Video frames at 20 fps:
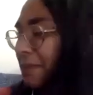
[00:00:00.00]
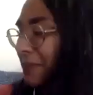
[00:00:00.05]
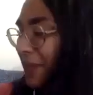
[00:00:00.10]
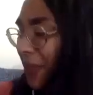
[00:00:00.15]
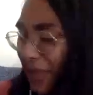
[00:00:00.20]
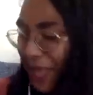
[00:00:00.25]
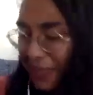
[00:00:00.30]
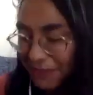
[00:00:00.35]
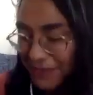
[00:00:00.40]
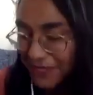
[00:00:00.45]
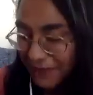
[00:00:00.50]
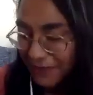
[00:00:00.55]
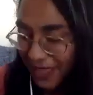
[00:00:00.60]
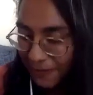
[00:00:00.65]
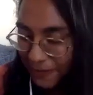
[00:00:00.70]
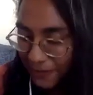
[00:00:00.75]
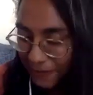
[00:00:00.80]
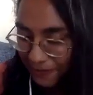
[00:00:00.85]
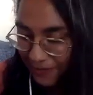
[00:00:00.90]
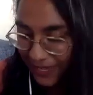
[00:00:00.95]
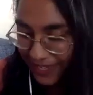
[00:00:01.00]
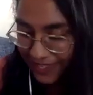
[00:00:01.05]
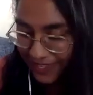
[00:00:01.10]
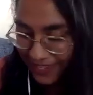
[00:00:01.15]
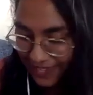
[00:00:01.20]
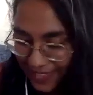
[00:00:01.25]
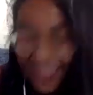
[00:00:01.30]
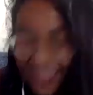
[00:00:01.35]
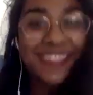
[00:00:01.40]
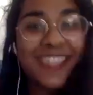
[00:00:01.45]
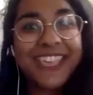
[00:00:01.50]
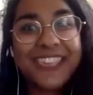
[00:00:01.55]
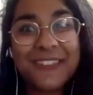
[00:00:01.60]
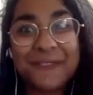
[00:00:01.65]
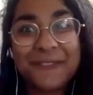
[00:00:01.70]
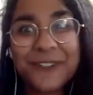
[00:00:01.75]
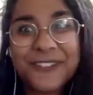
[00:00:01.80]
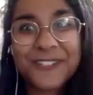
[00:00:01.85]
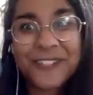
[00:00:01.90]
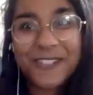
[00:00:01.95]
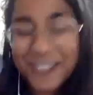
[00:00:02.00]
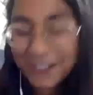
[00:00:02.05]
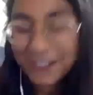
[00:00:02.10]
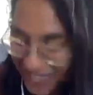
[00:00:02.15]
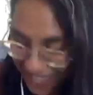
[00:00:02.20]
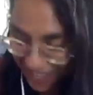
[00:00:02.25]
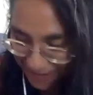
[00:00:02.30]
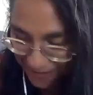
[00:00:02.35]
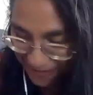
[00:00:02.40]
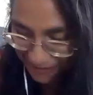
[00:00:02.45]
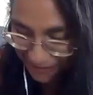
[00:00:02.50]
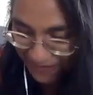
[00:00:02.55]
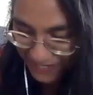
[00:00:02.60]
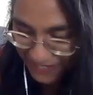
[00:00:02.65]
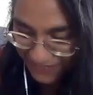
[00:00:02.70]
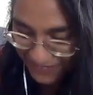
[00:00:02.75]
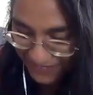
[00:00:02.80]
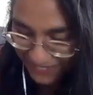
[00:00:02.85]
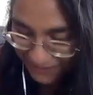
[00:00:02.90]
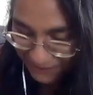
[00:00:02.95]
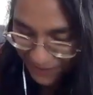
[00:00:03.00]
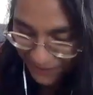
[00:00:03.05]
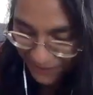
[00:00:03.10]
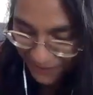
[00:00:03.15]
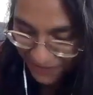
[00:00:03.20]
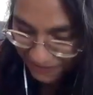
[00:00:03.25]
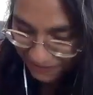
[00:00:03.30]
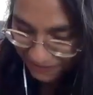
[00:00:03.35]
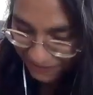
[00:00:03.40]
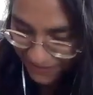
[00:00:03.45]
Okay, so I will read, thank you for indulging me. I will read you a small